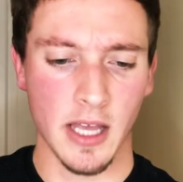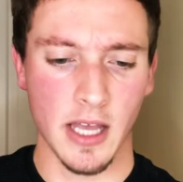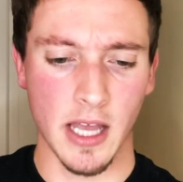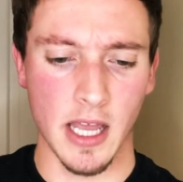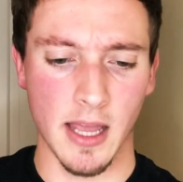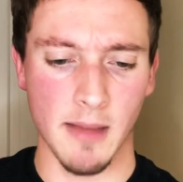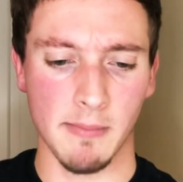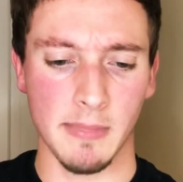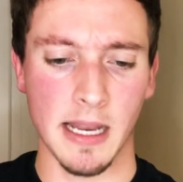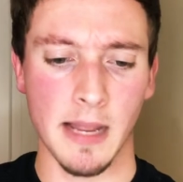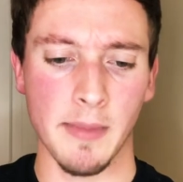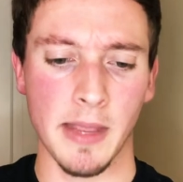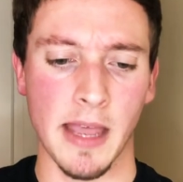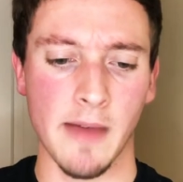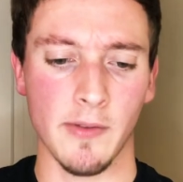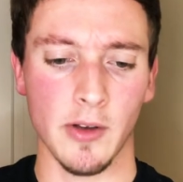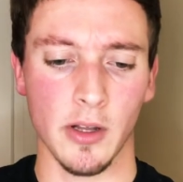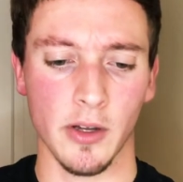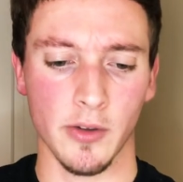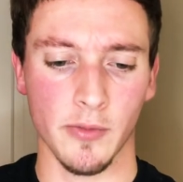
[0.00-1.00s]
Um, let me have
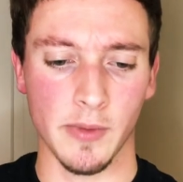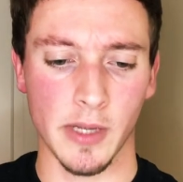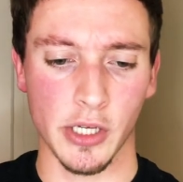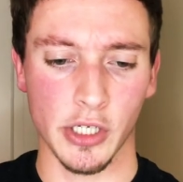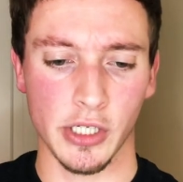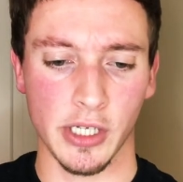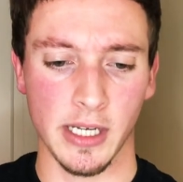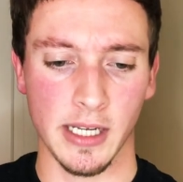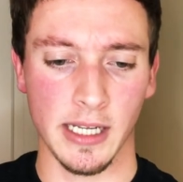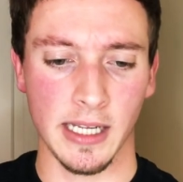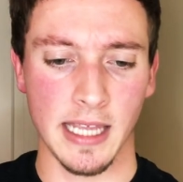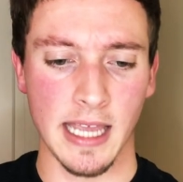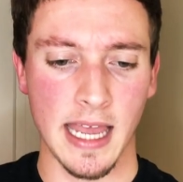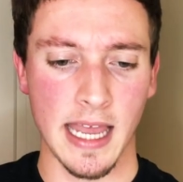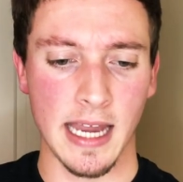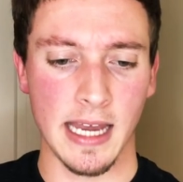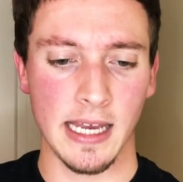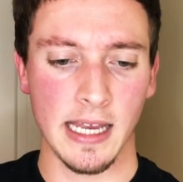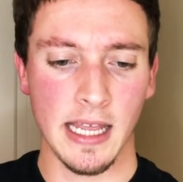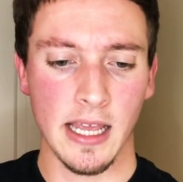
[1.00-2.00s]
a look on my sheet
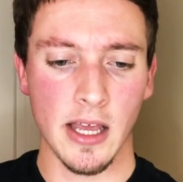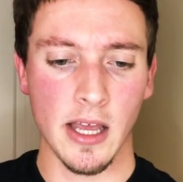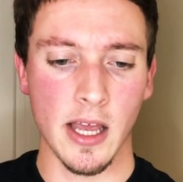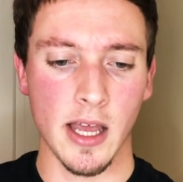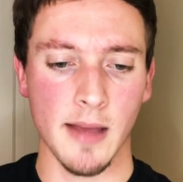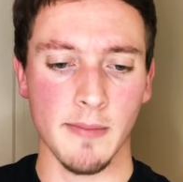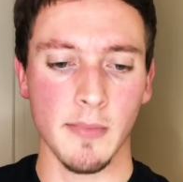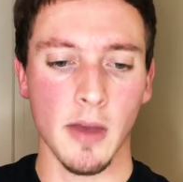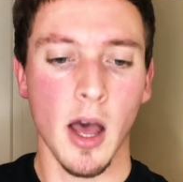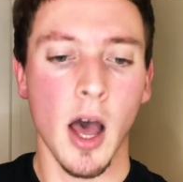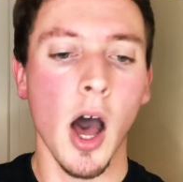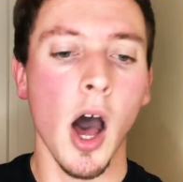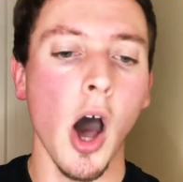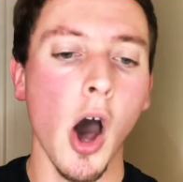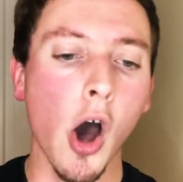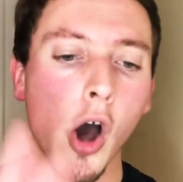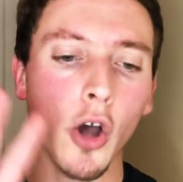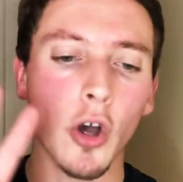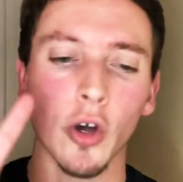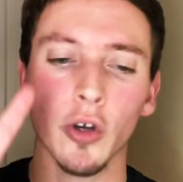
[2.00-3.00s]
again. Um,
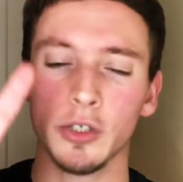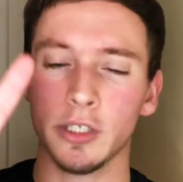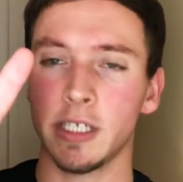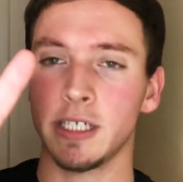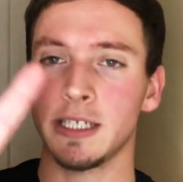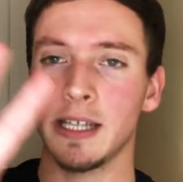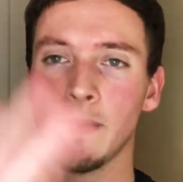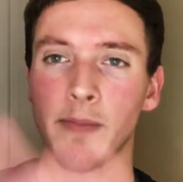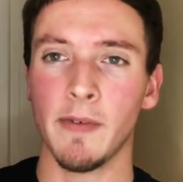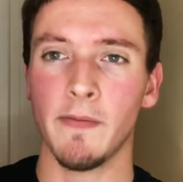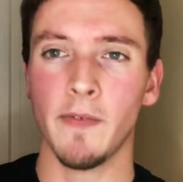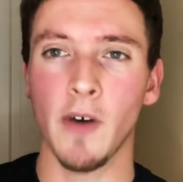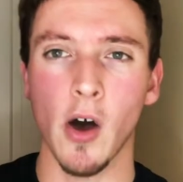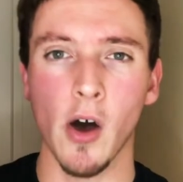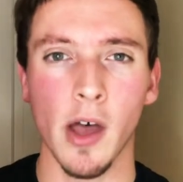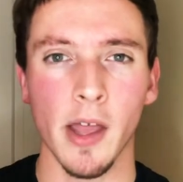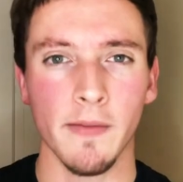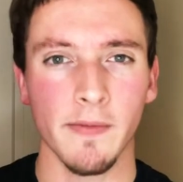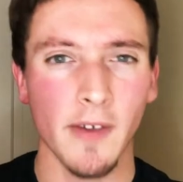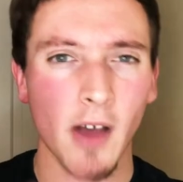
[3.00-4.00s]
Argos is number
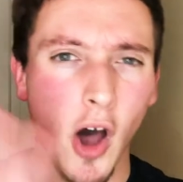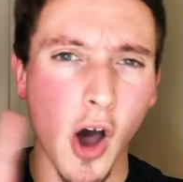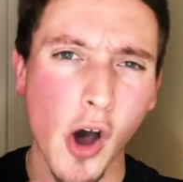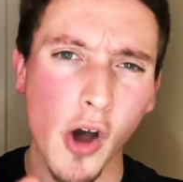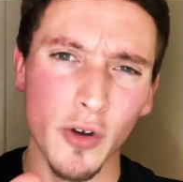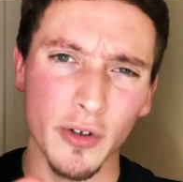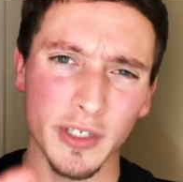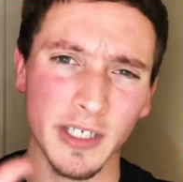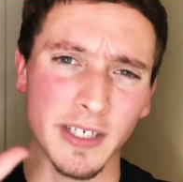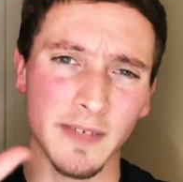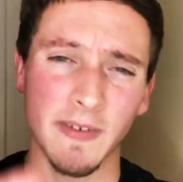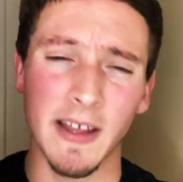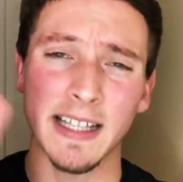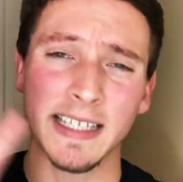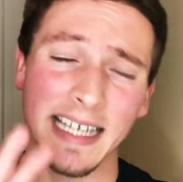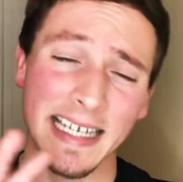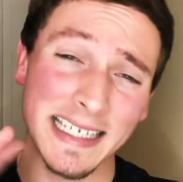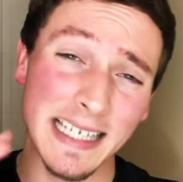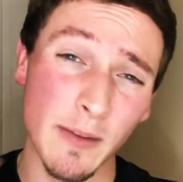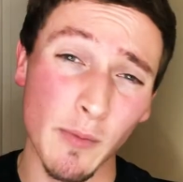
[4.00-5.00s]
five. Argos is
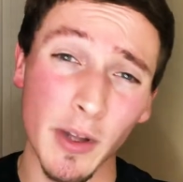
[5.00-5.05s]
fantastic.